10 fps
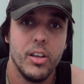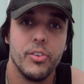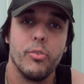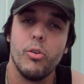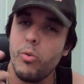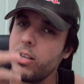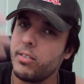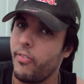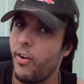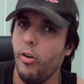You're always
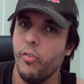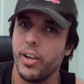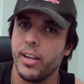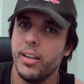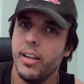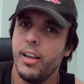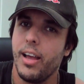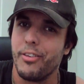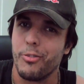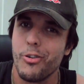evolving
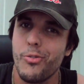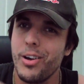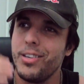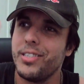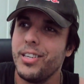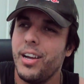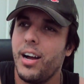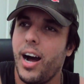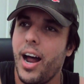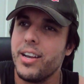and you're always
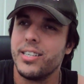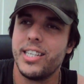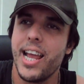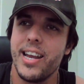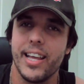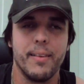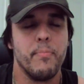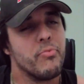understanding